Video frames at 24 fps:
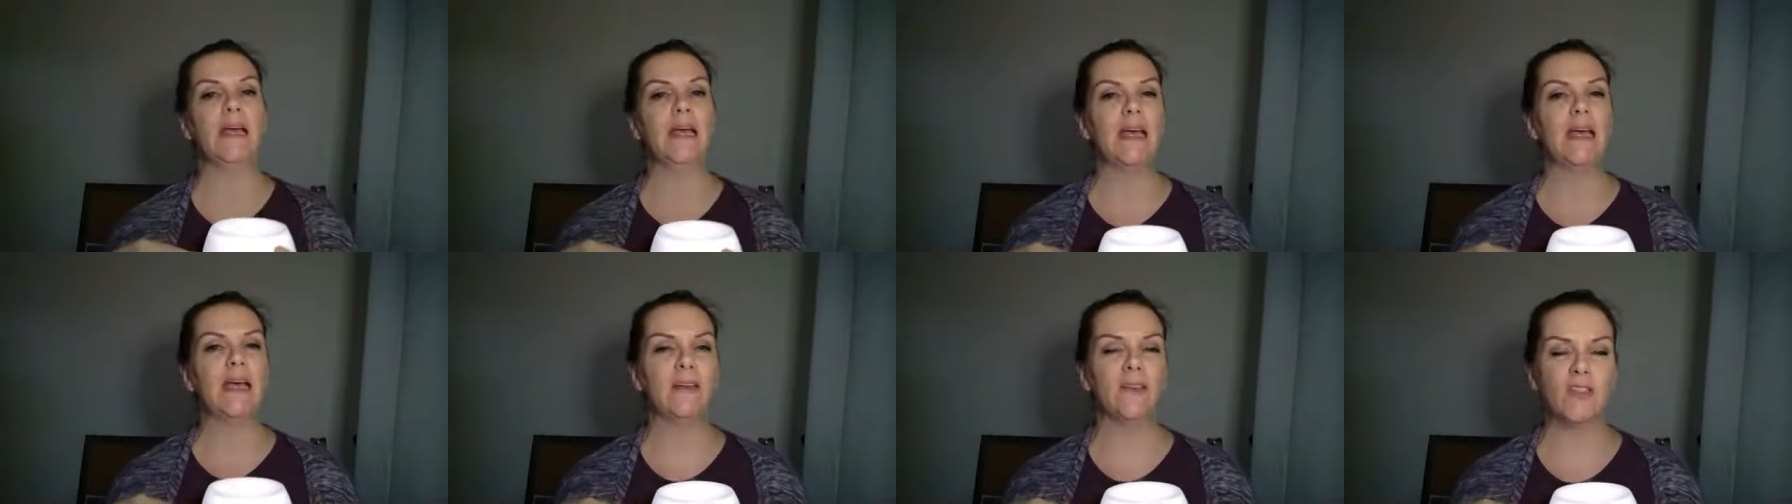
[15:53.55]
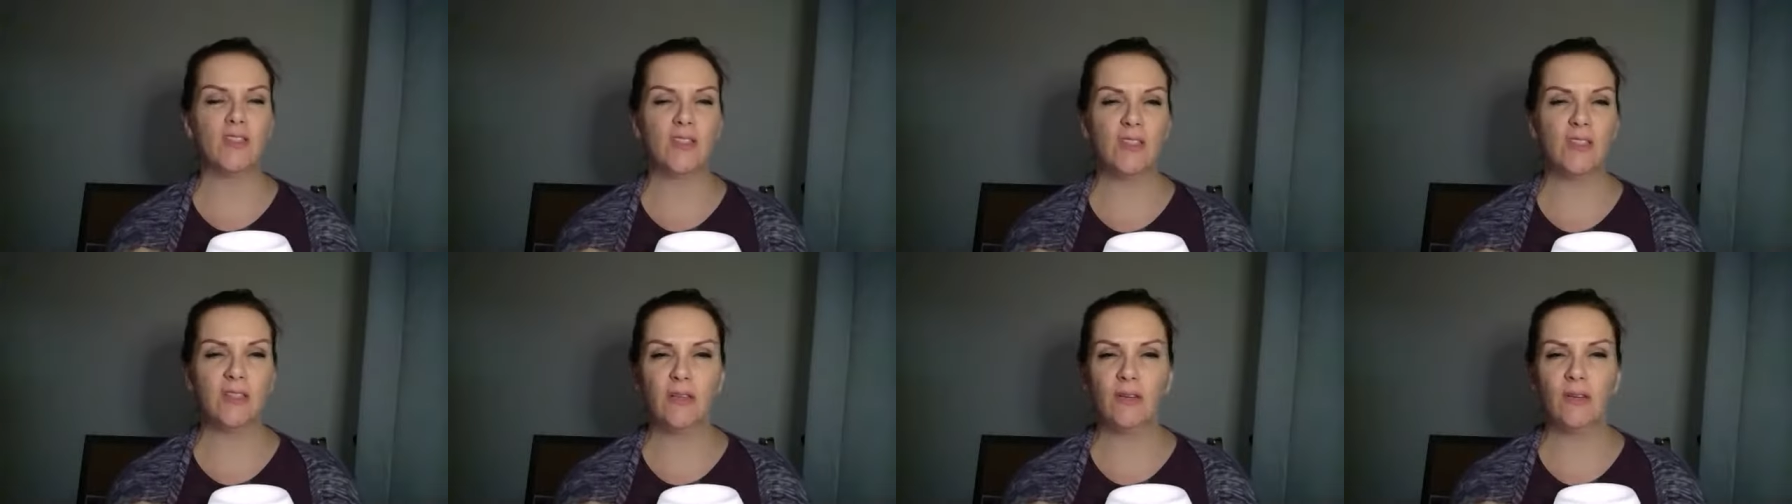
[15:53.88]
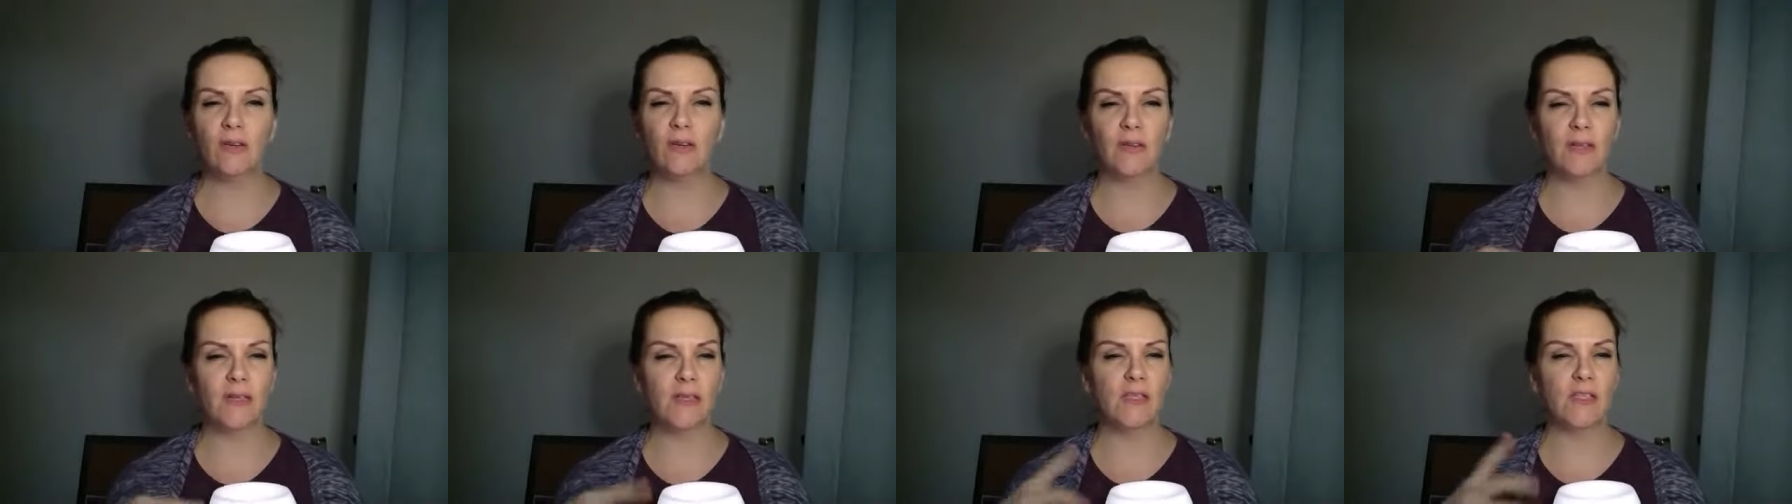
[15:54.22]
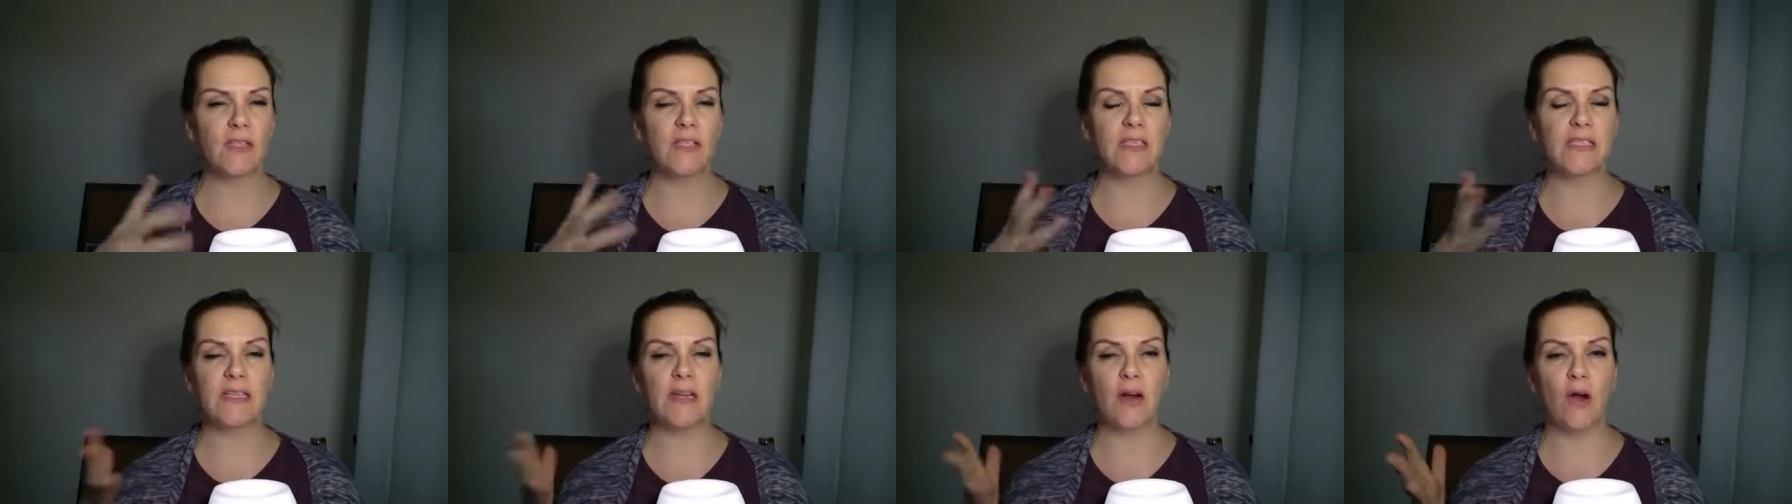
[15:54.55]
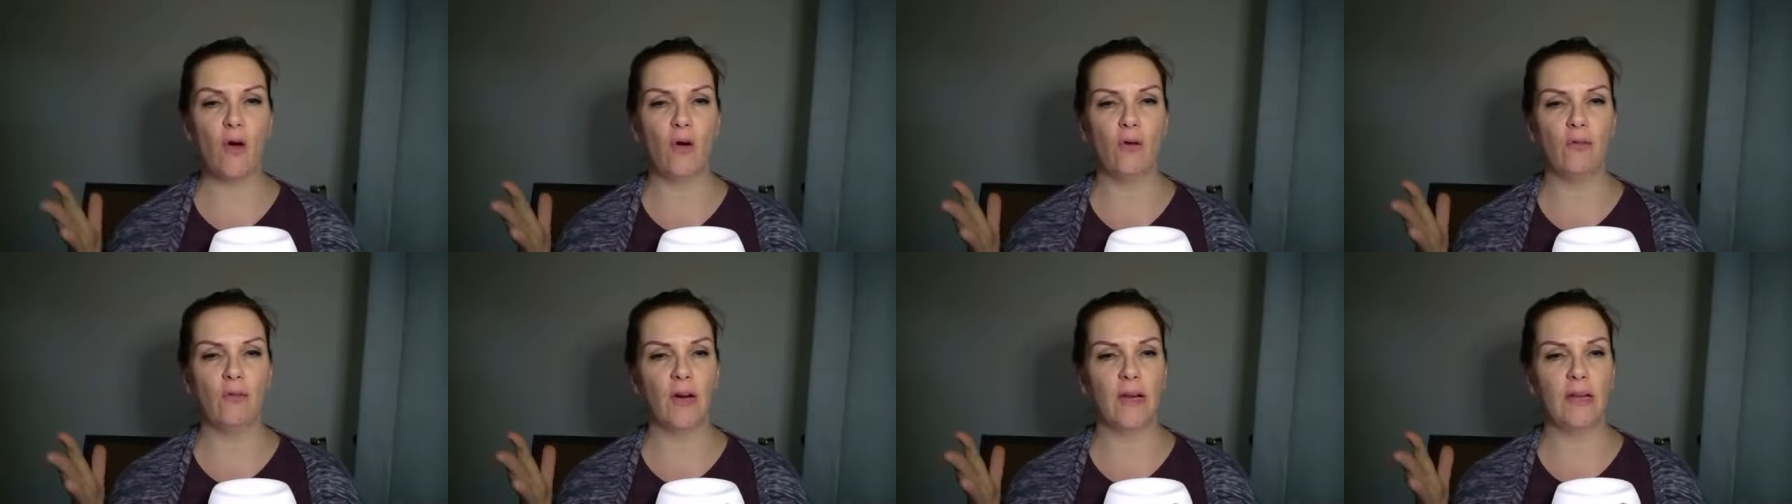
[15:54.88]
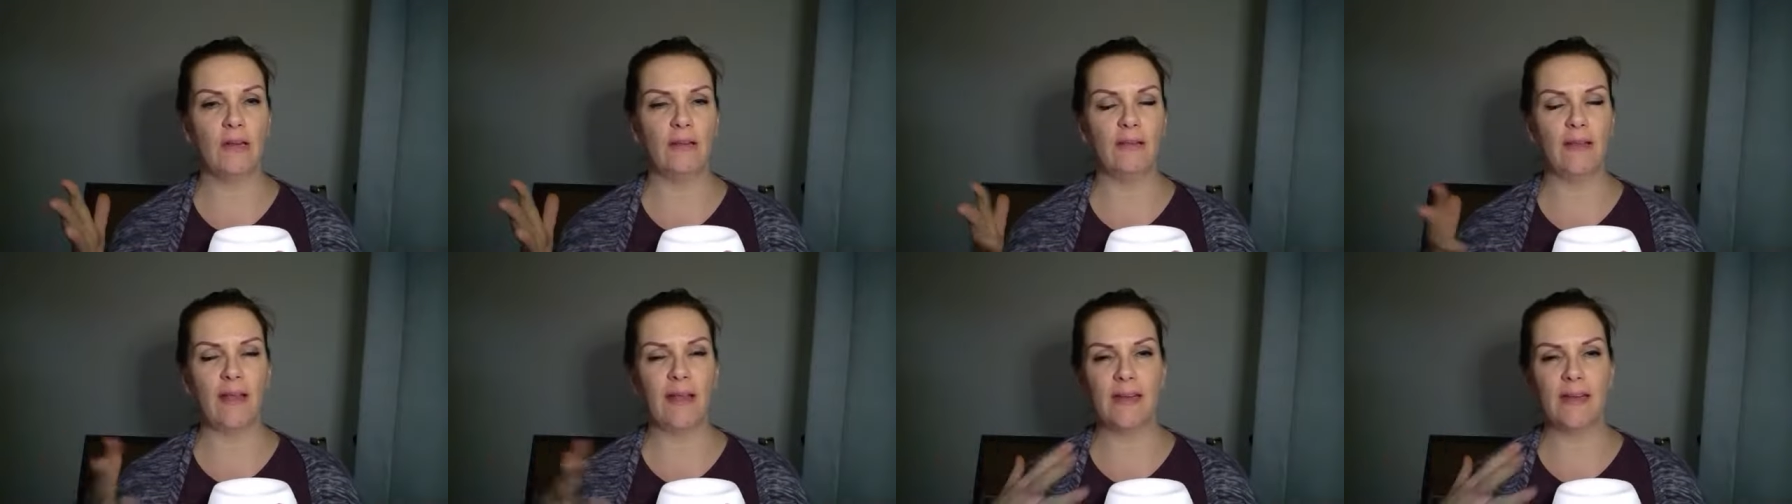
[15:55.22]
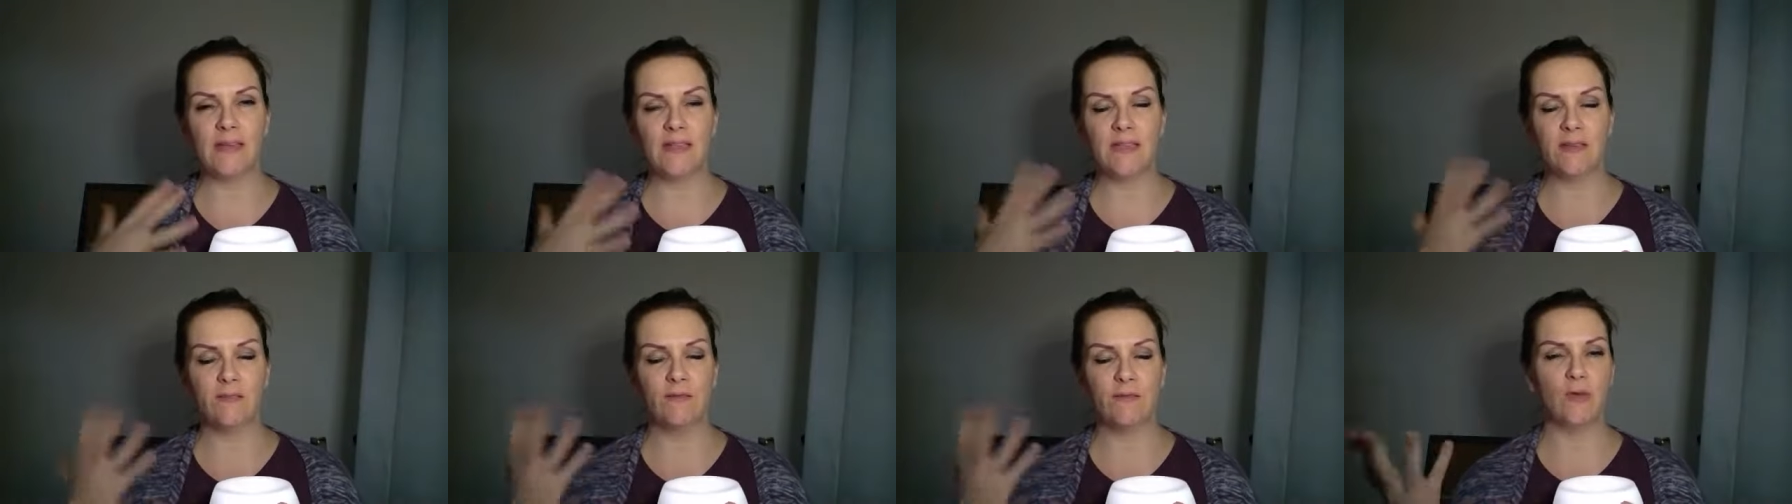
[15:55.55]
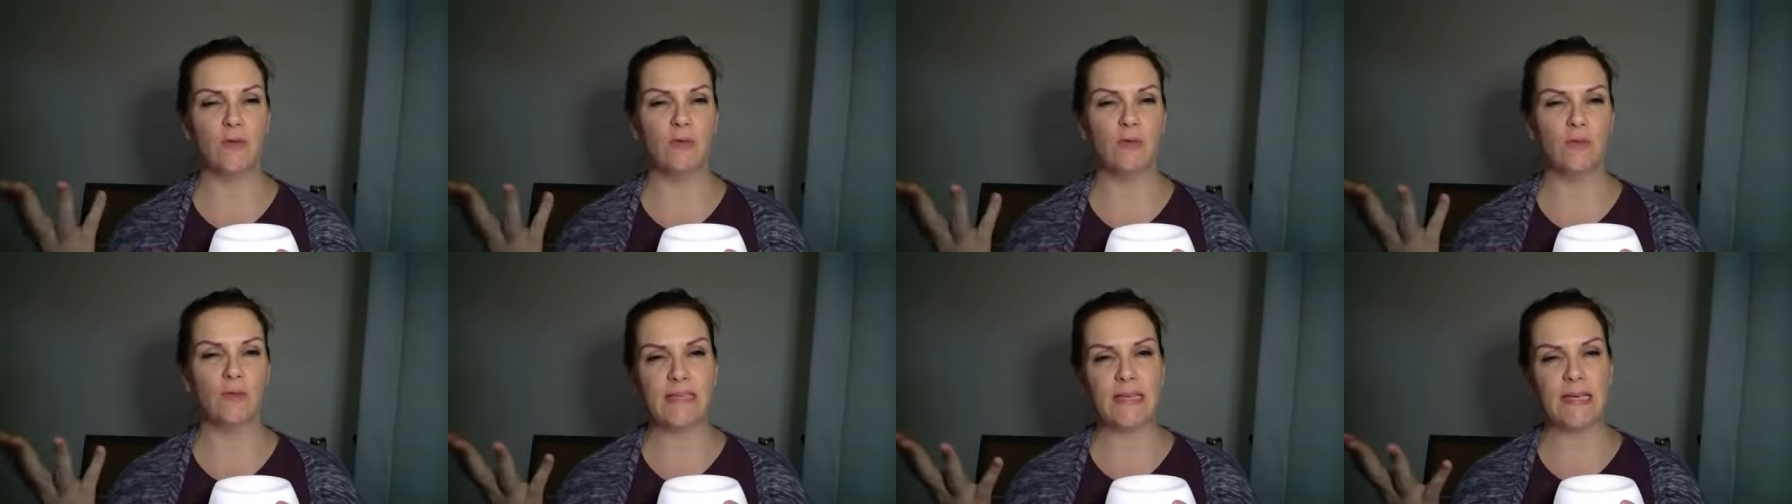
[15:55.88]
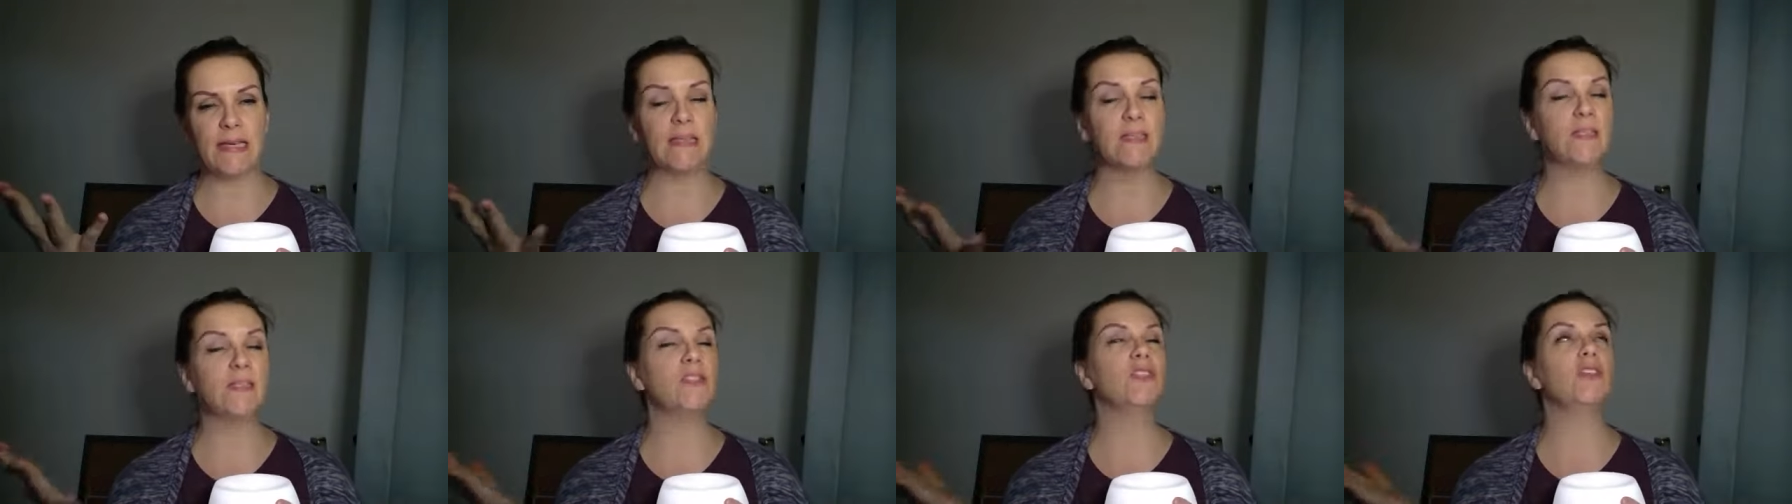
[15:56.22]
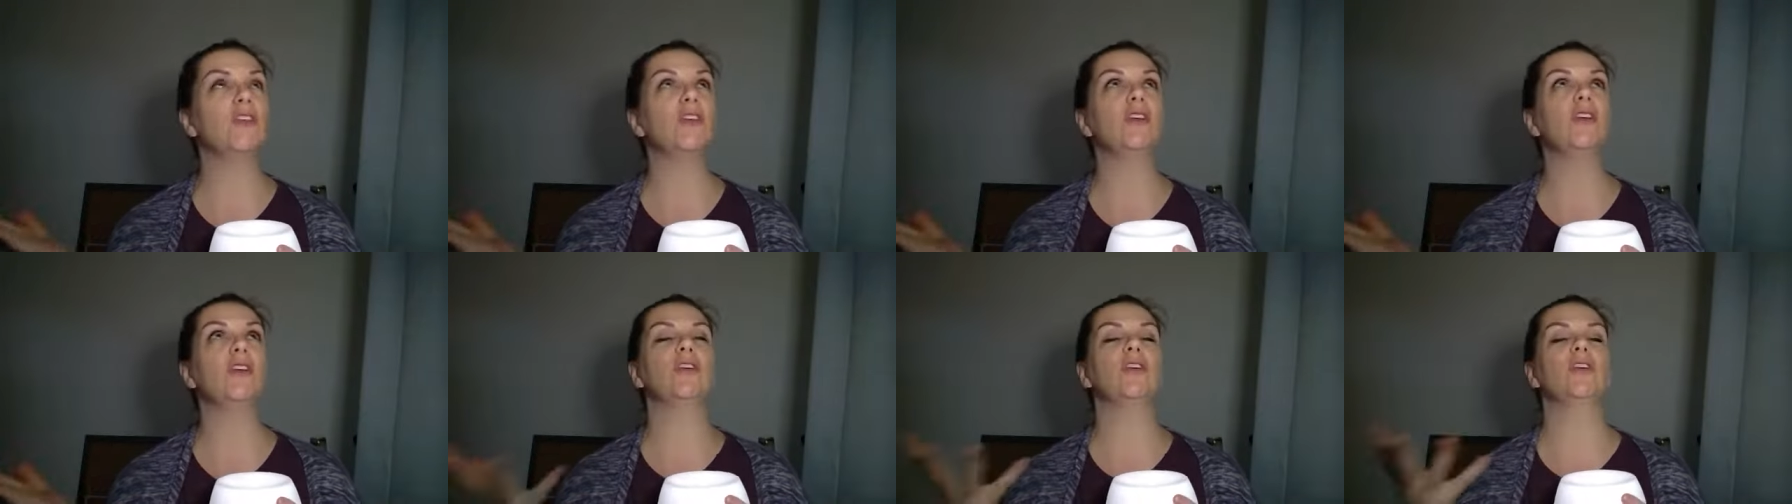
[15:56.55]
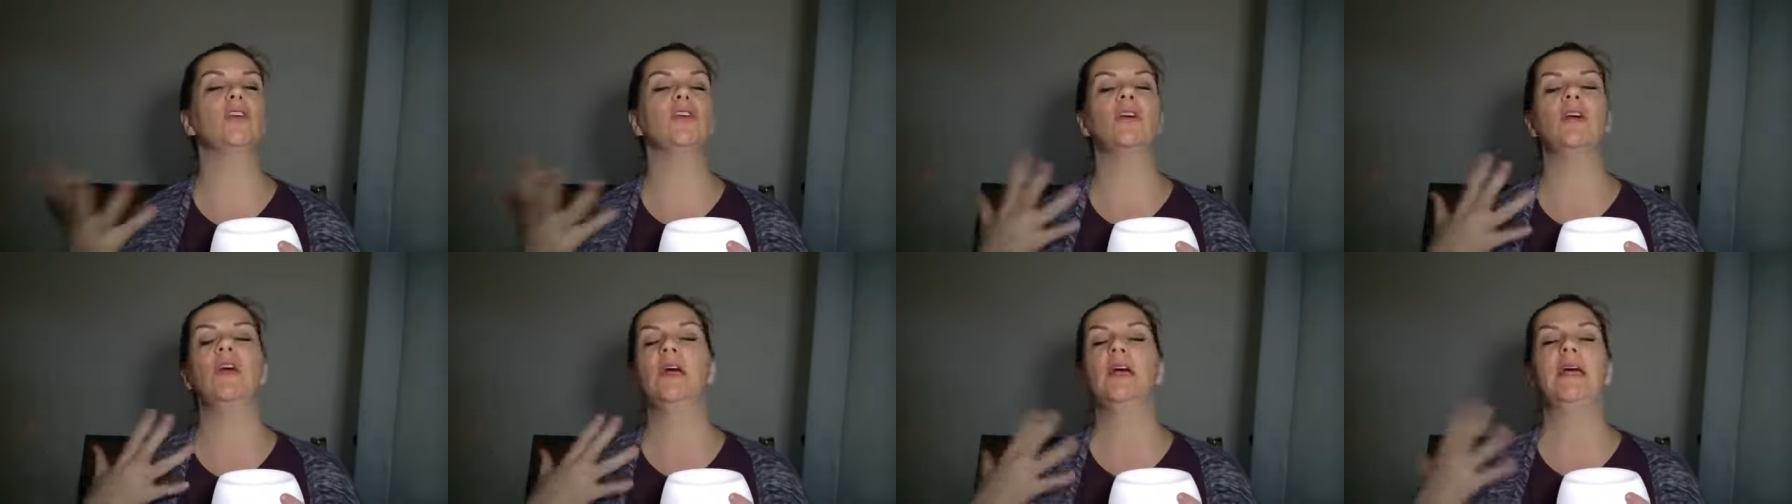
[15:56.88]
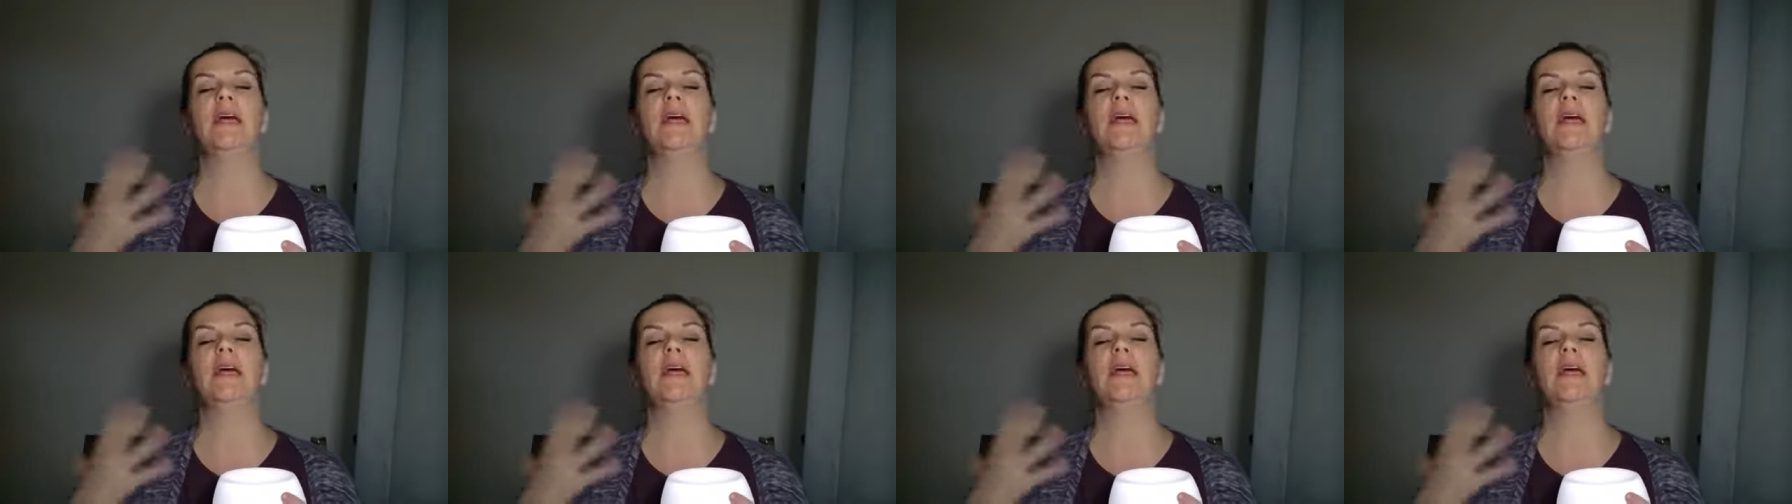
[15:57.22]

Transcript: and just literally just sit over it and let it diffuse into your